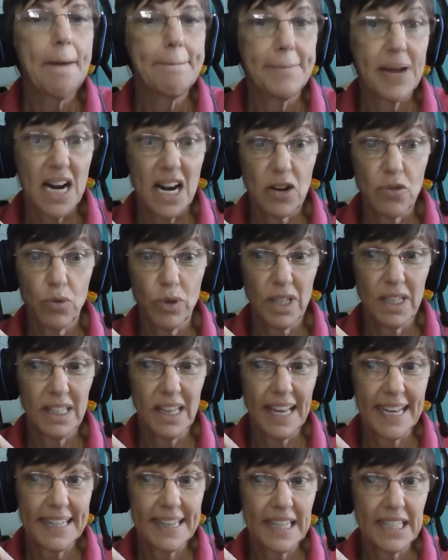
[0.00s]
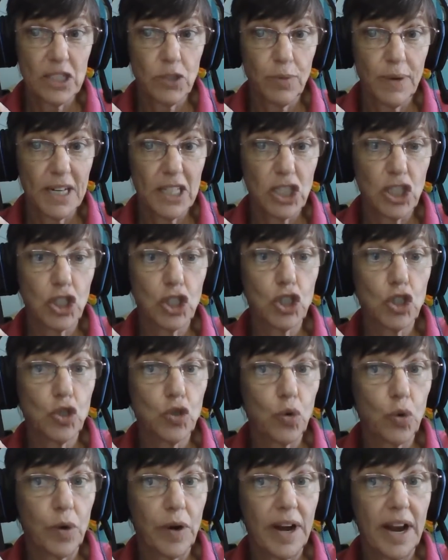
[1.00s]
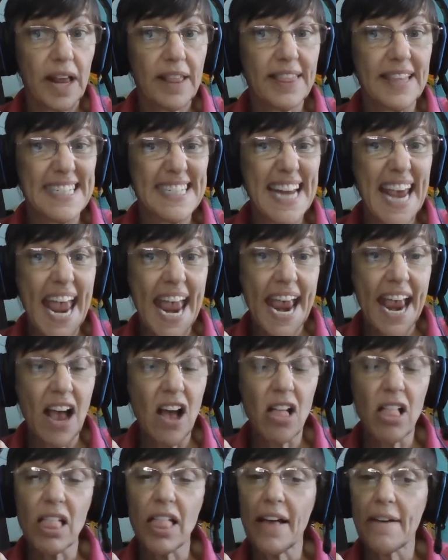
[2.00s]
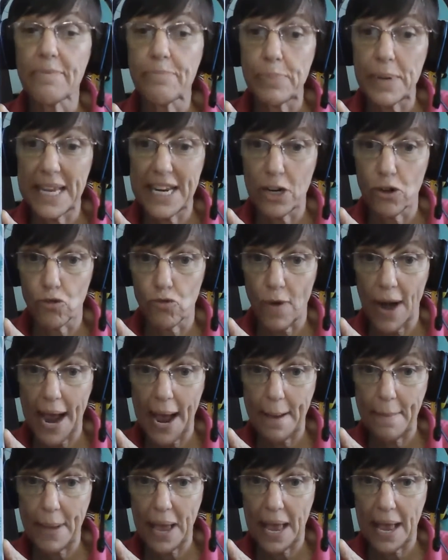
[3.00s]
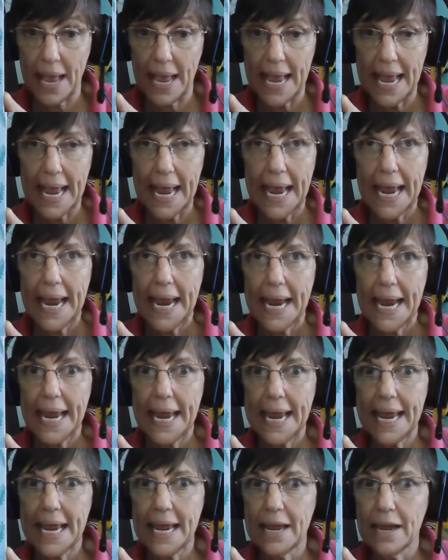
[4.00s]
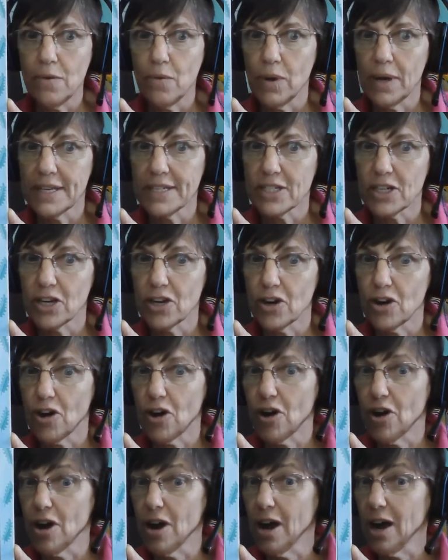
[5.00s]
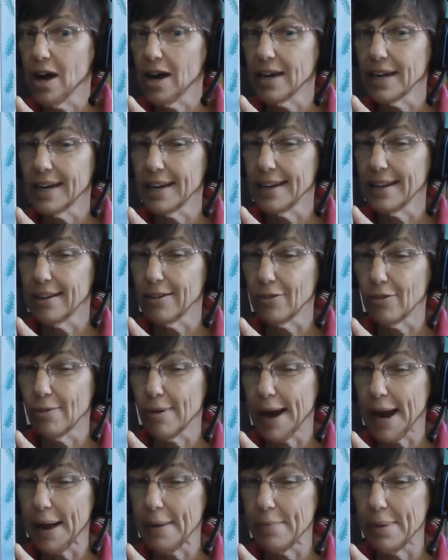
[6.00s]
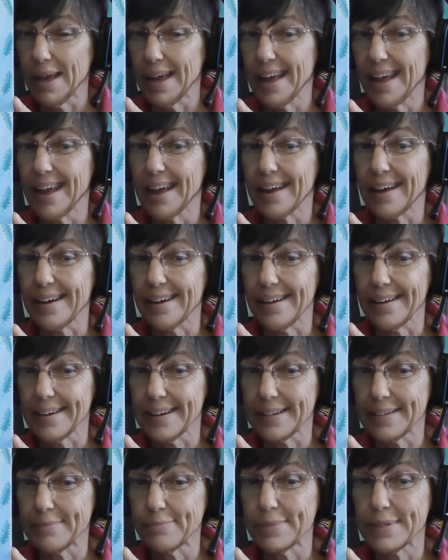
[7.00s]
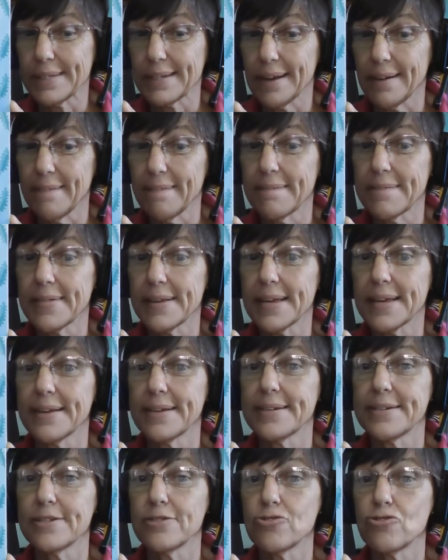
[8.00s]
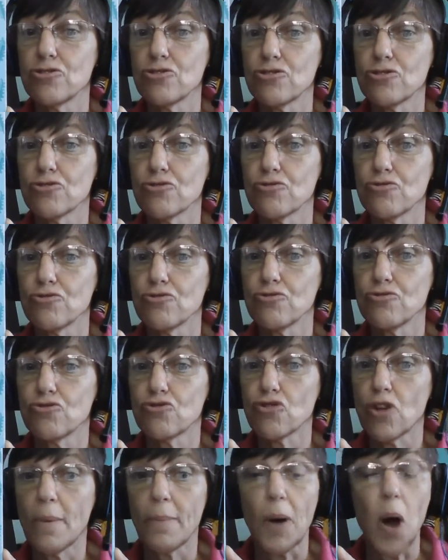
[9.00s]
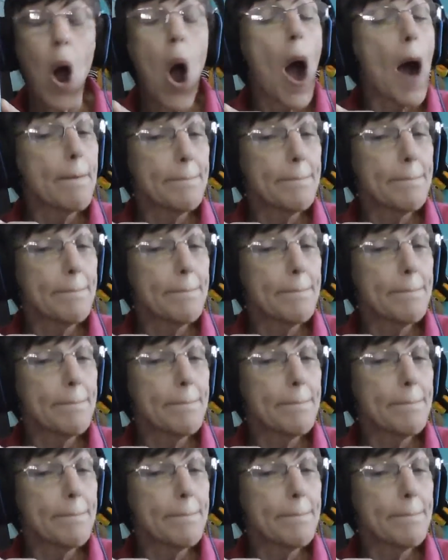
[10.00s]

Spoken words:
But I really like this one. It's the story, The Tale of Peter Rabbit. He was a naughty little rabbit and got himself into trouble.